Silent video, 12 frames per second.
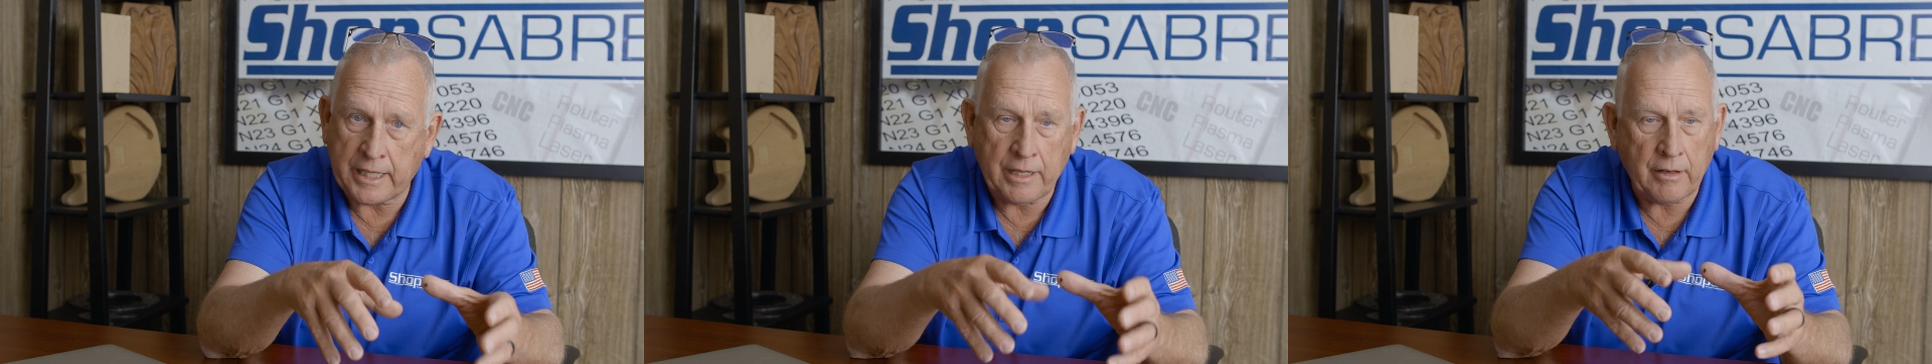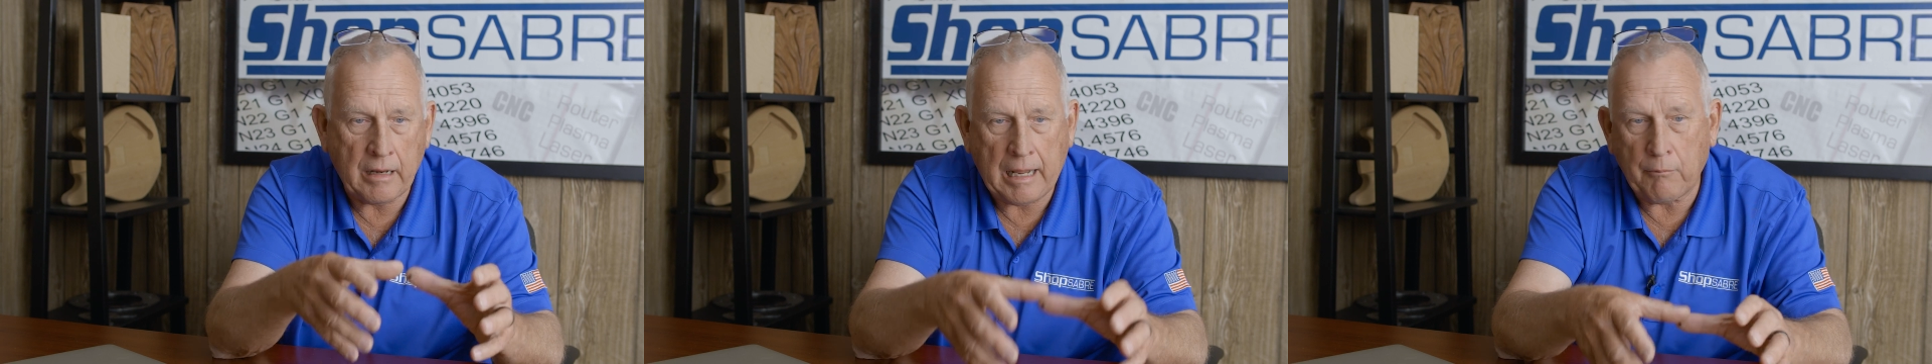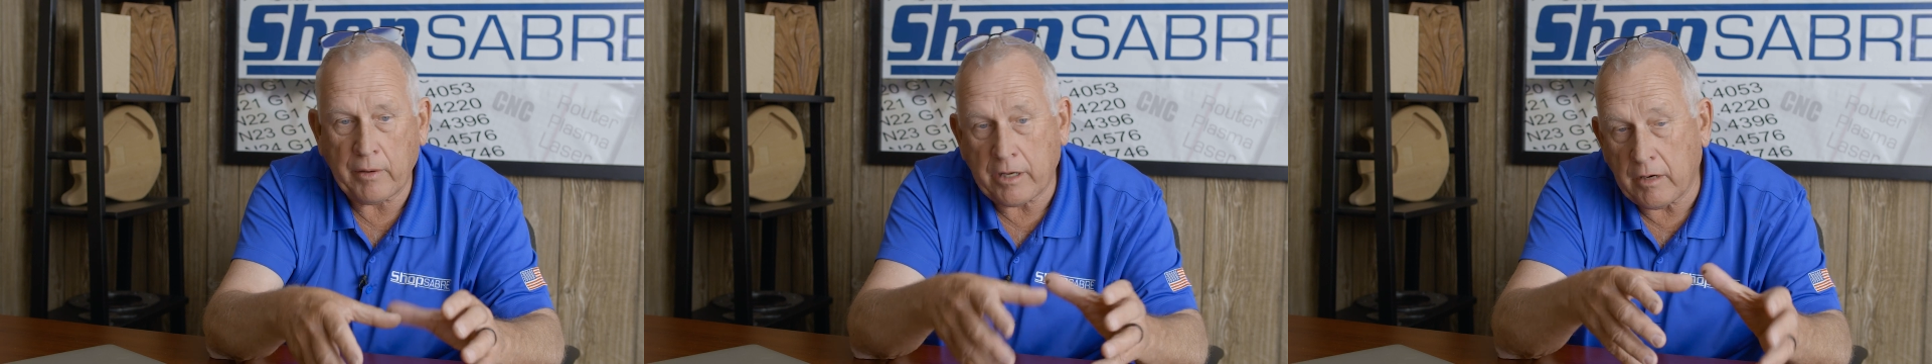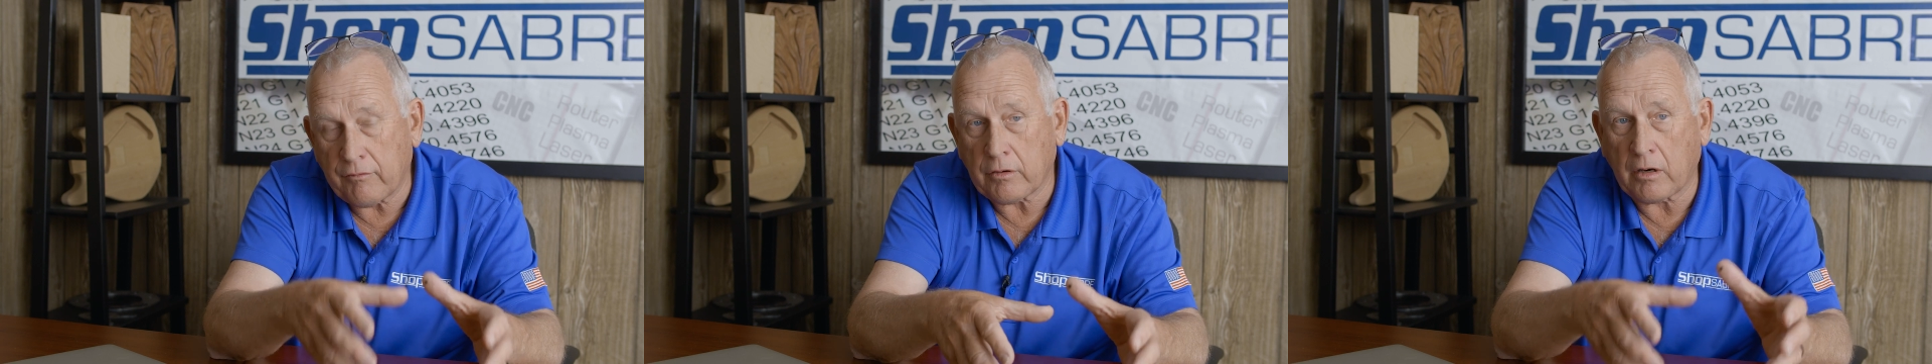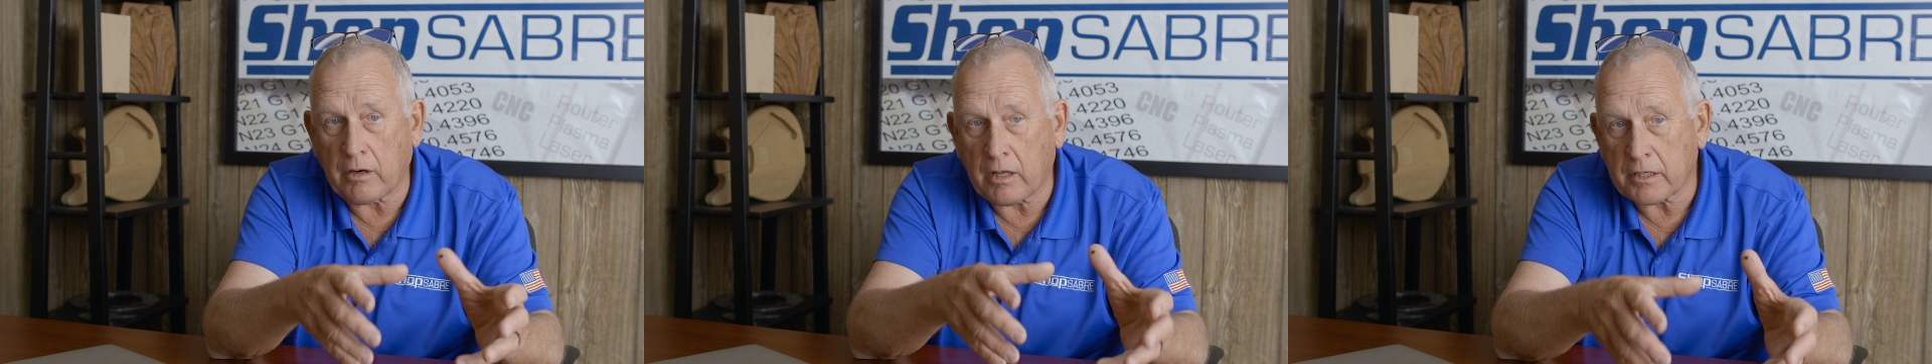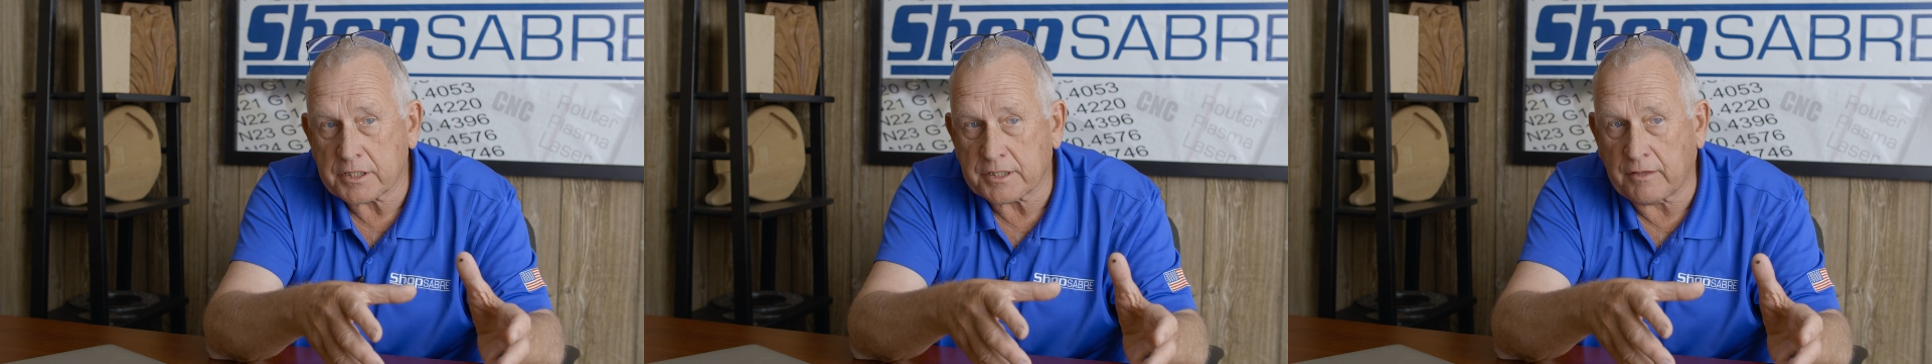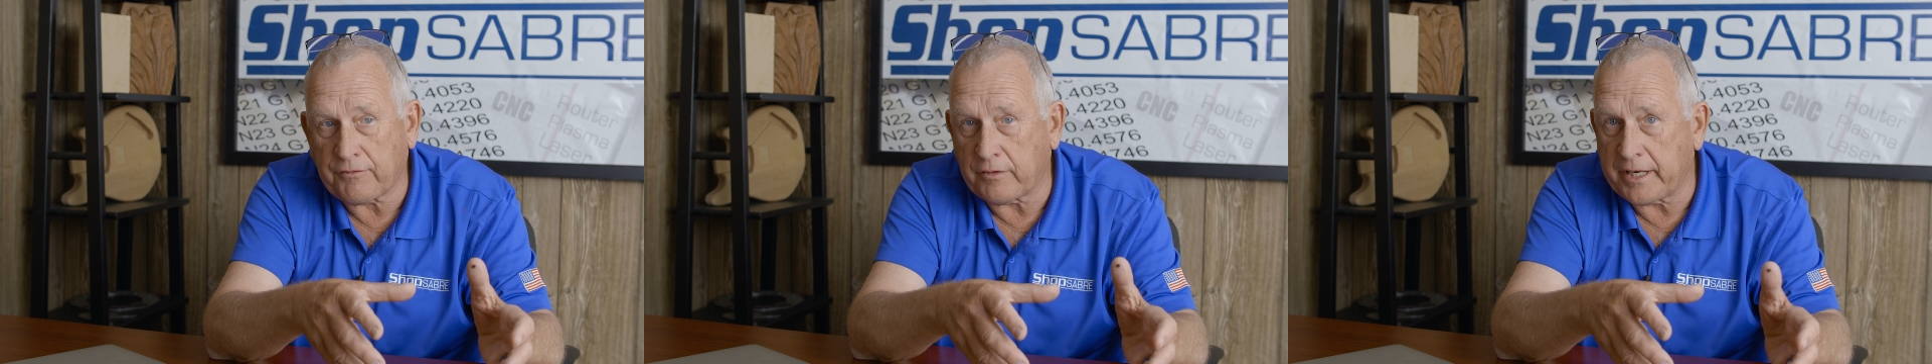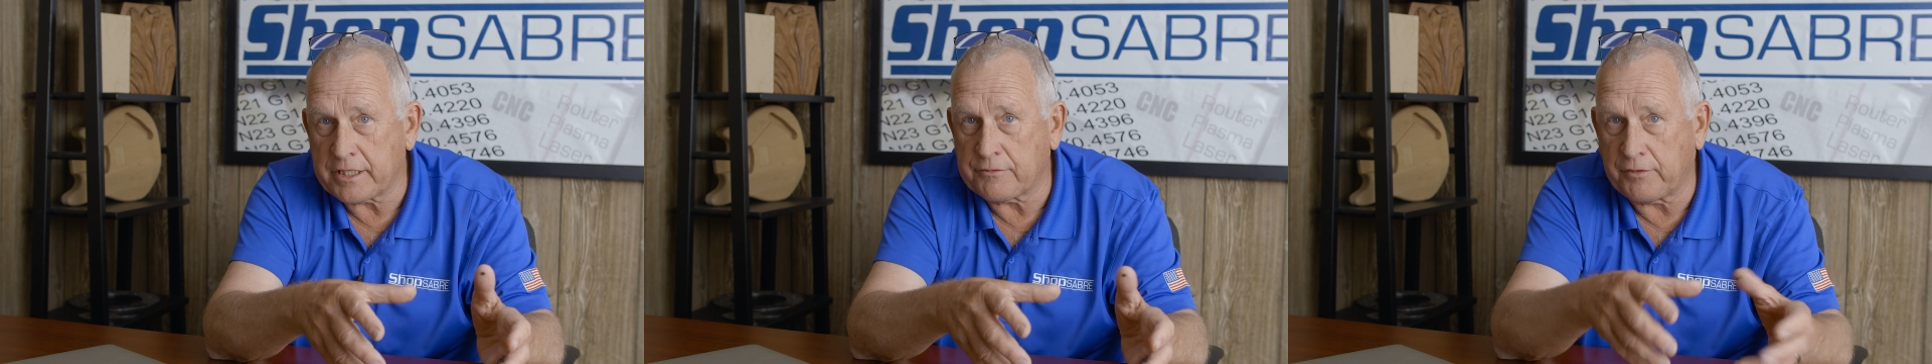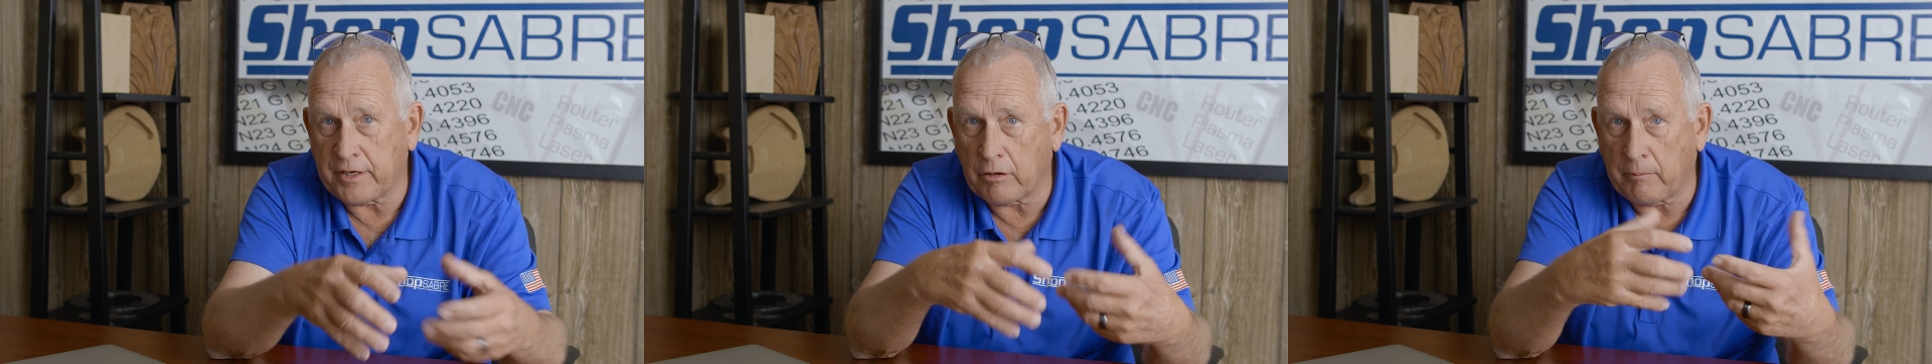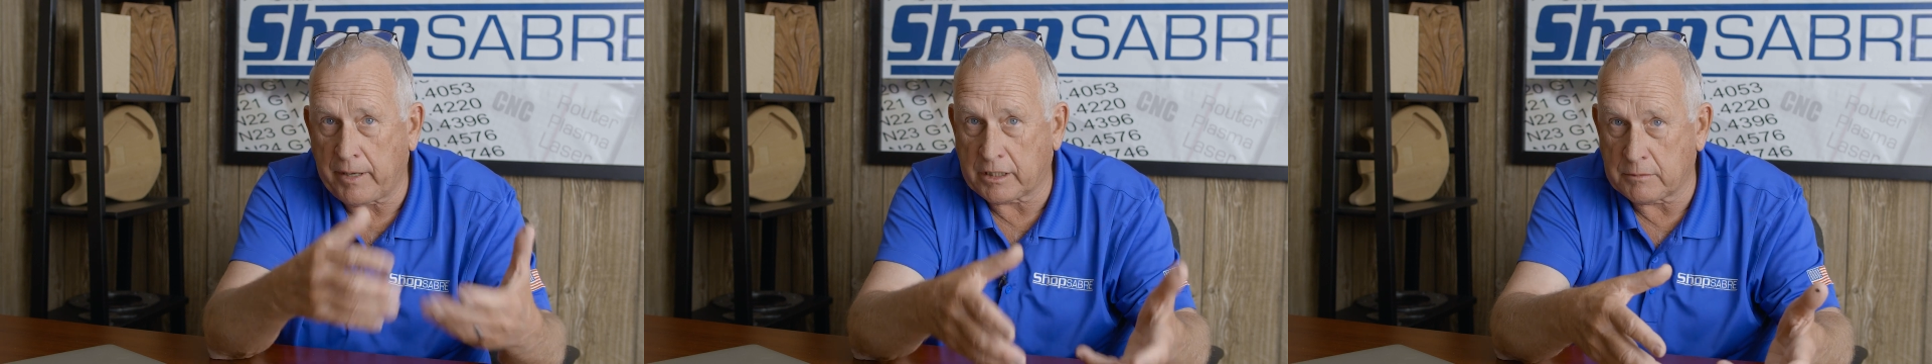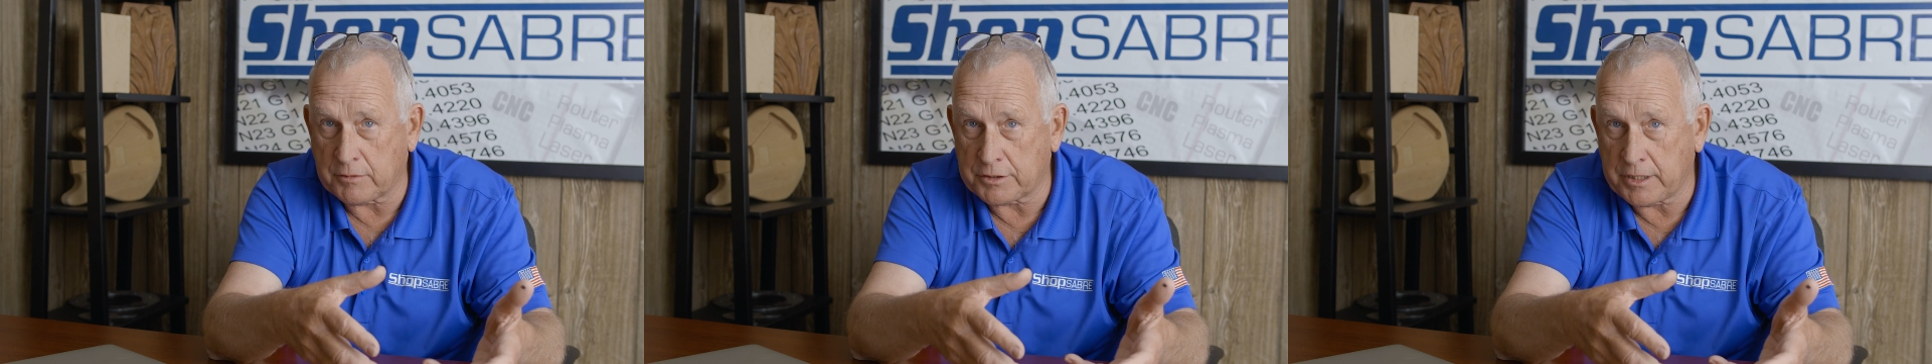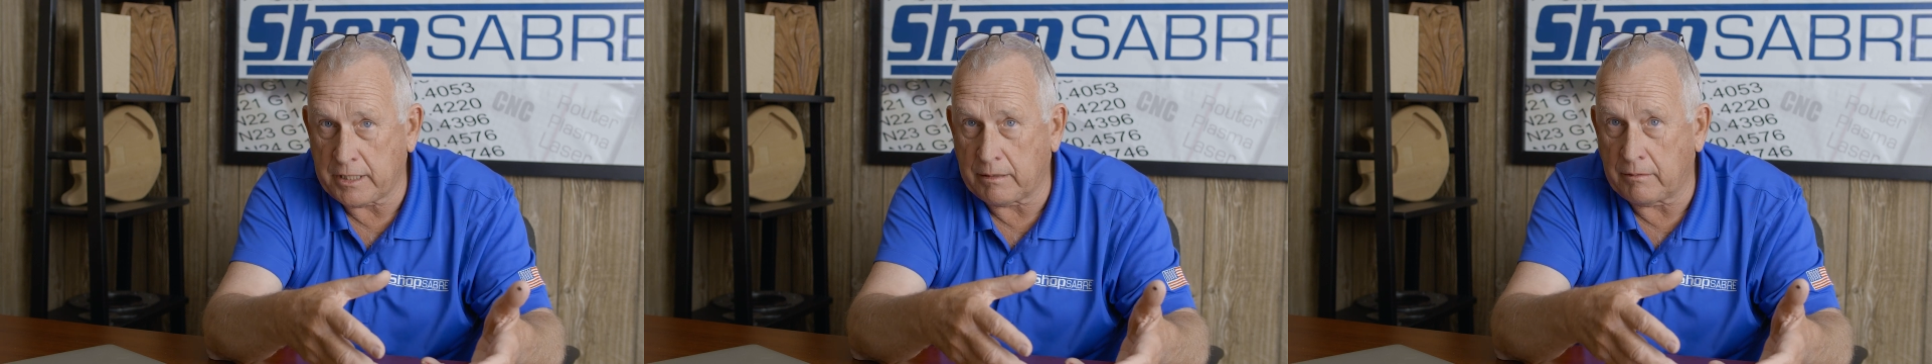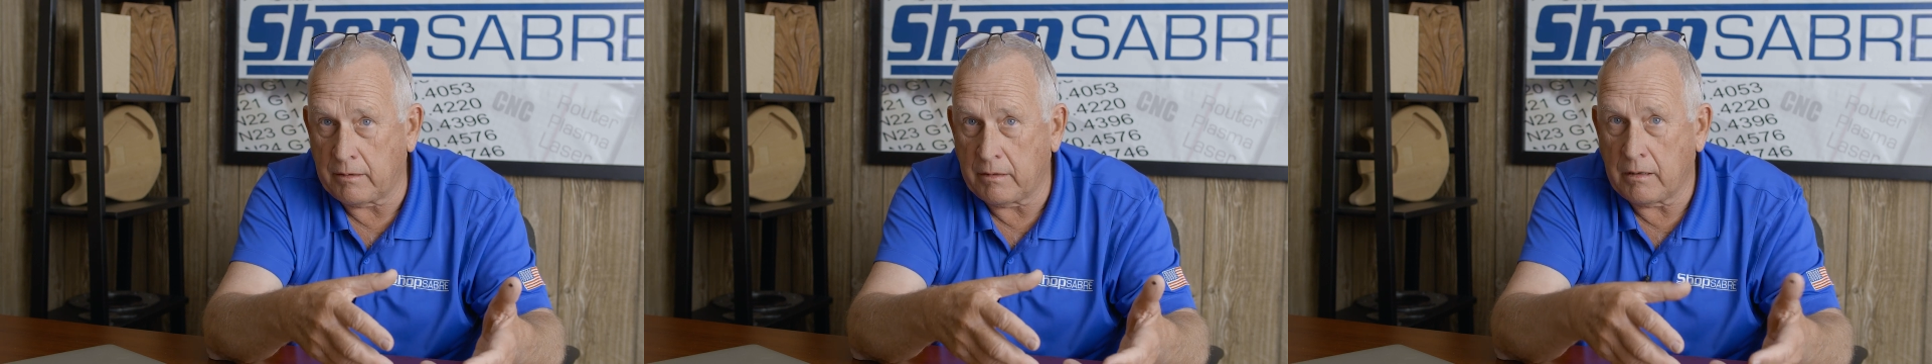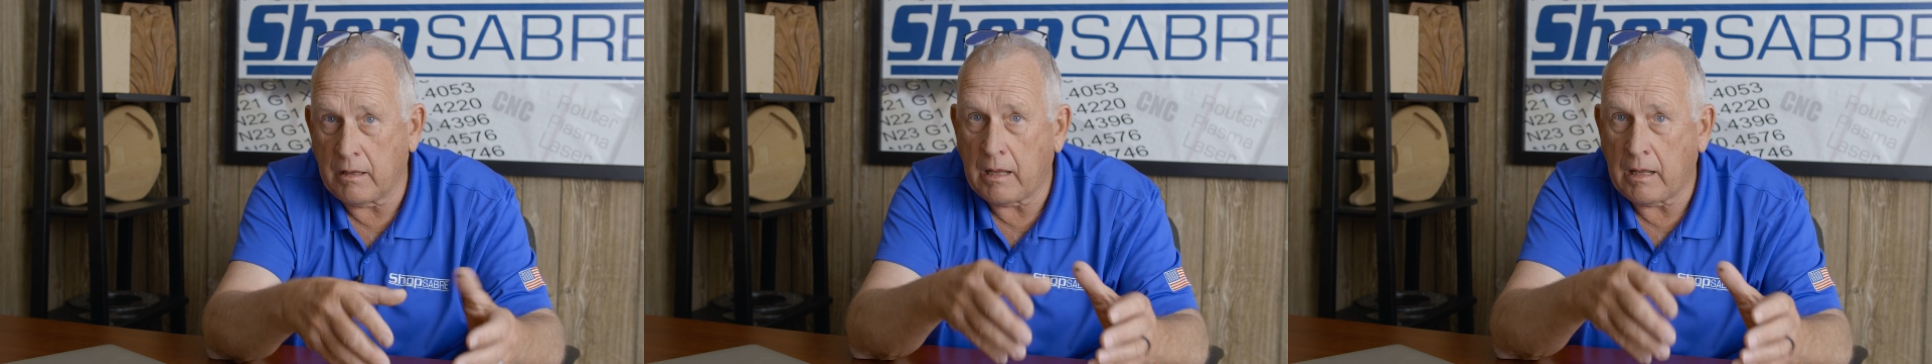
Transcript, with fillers: again, and we covered a lot of stuff on each video about the machine.